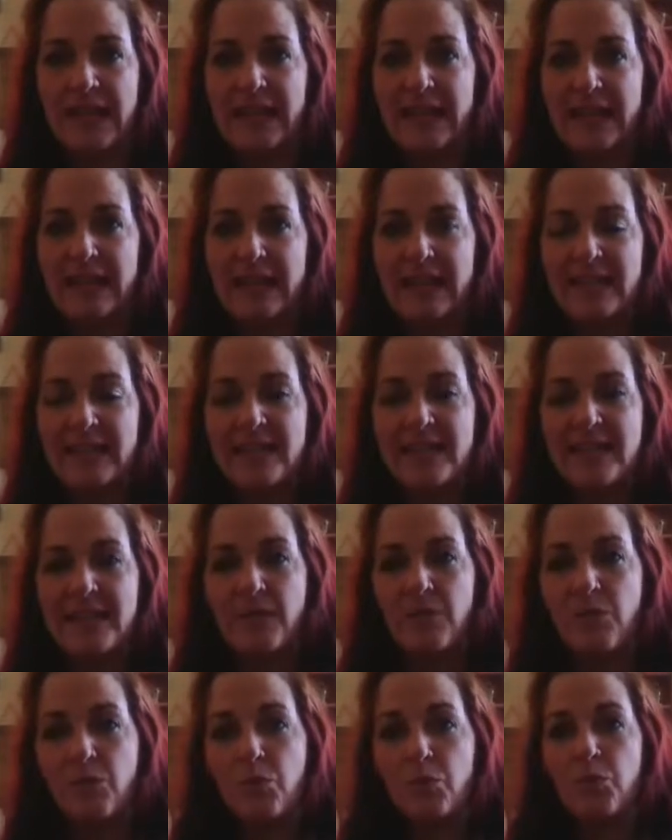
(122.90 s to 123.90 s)
is
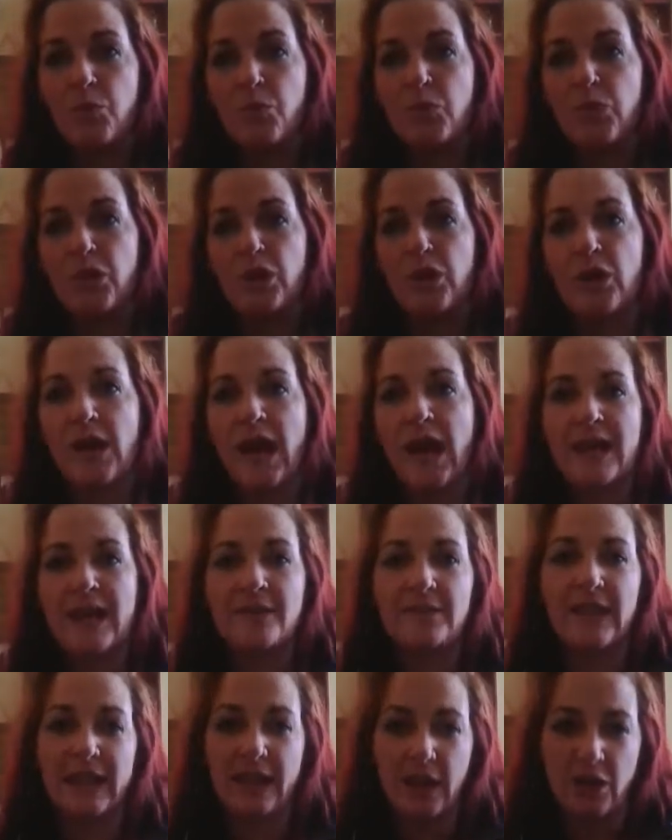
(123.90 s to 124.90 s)
kind of
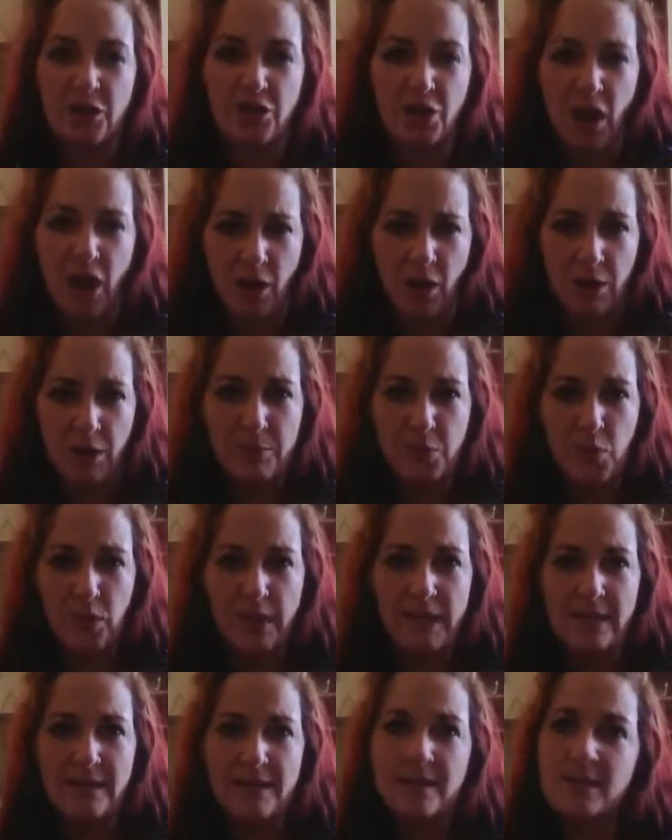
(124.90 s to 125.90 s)
like our chakra
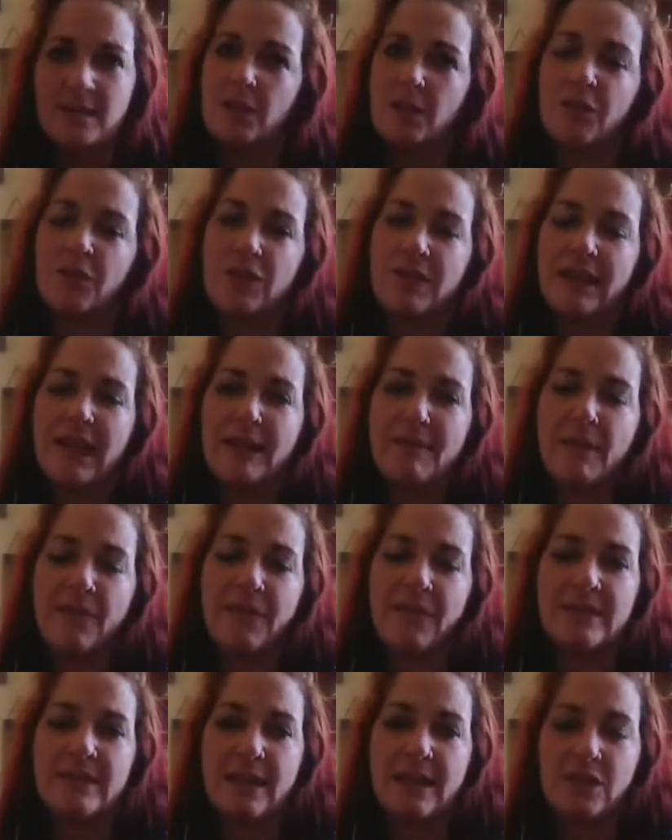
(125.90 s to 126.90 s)
points. So if you think about
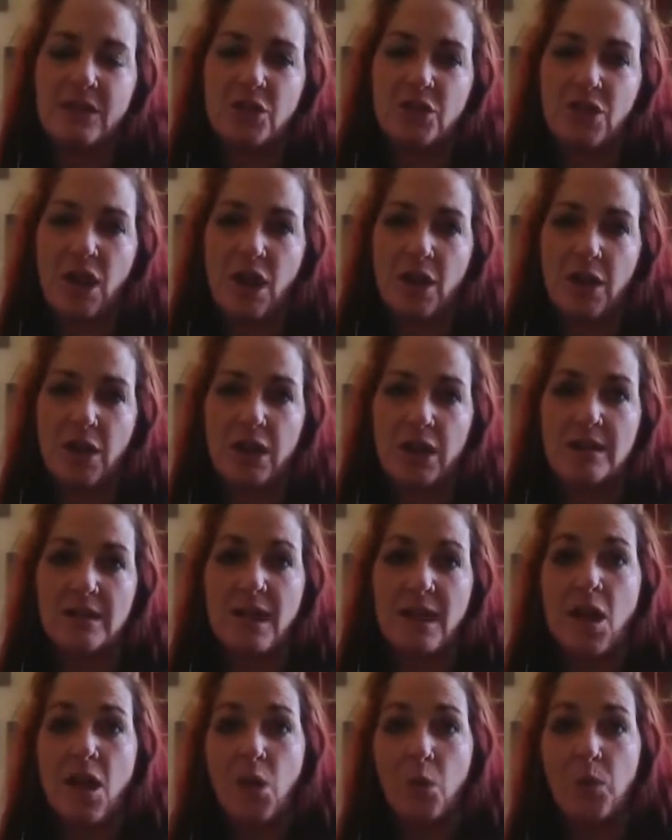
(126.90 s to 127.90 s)
the 7 chakras,
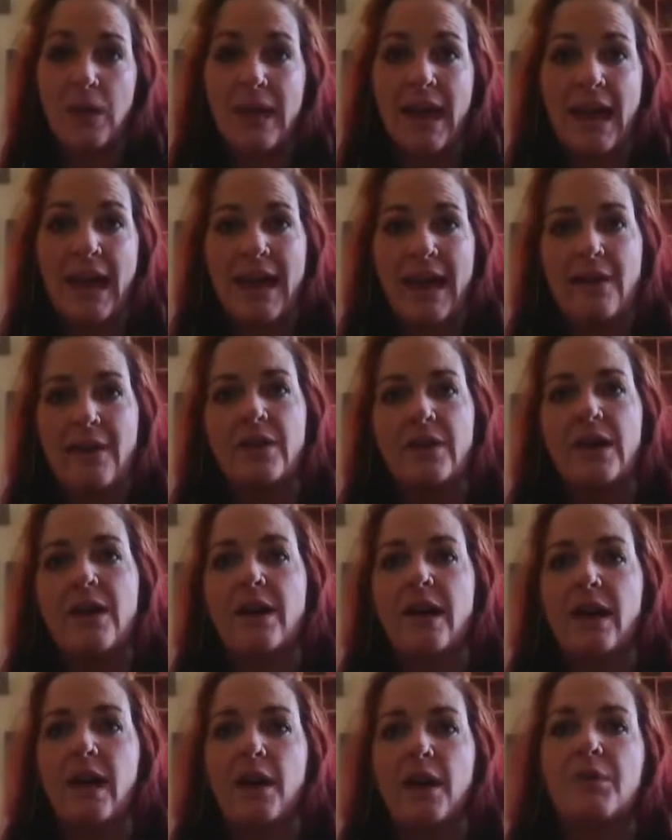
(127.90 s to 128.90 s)
we have
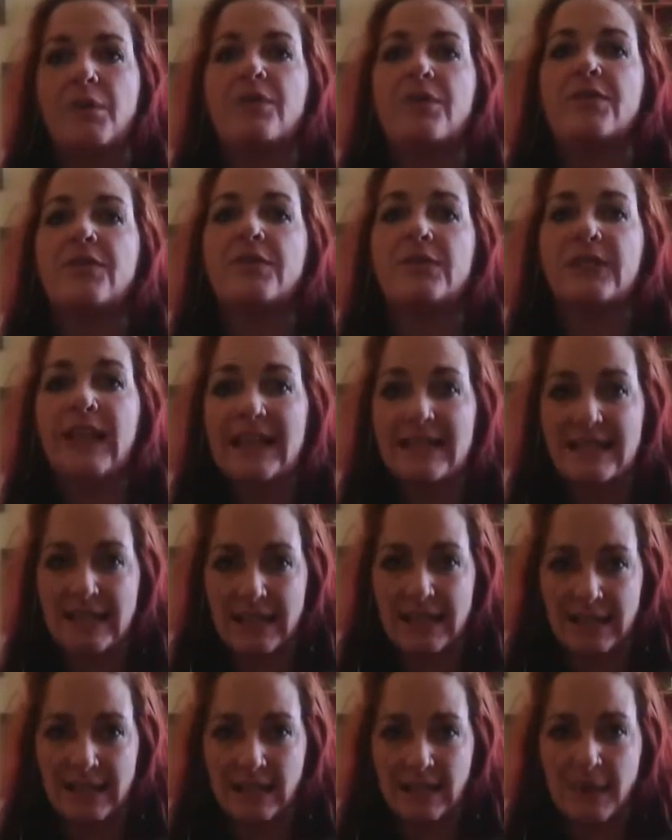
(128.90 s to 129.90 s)
a
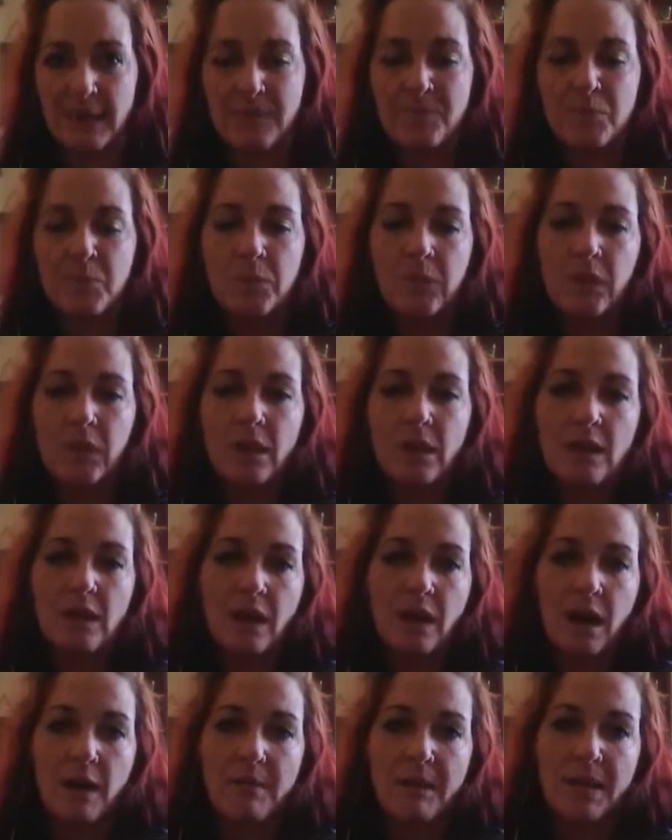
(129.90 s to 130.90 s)
reflected
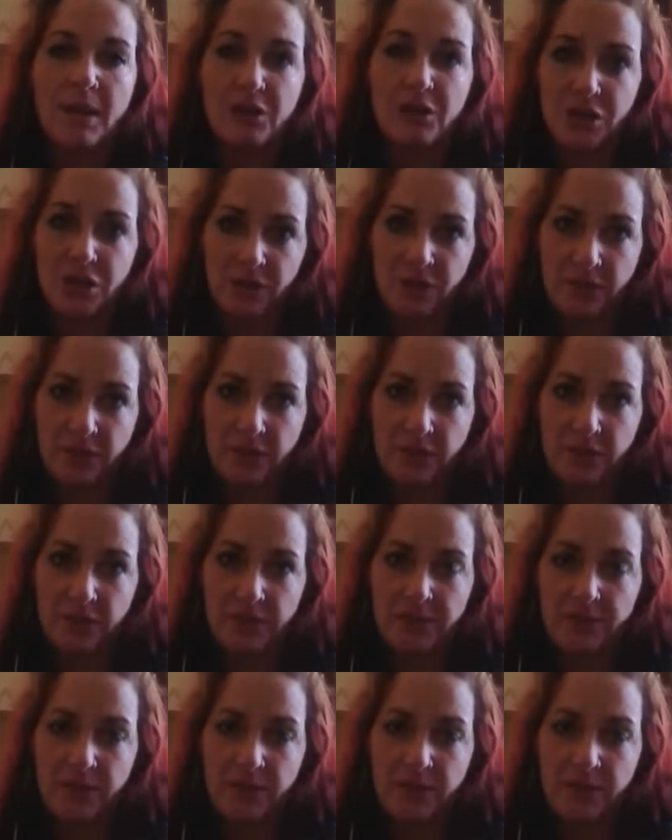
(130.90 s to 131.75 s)
energy field.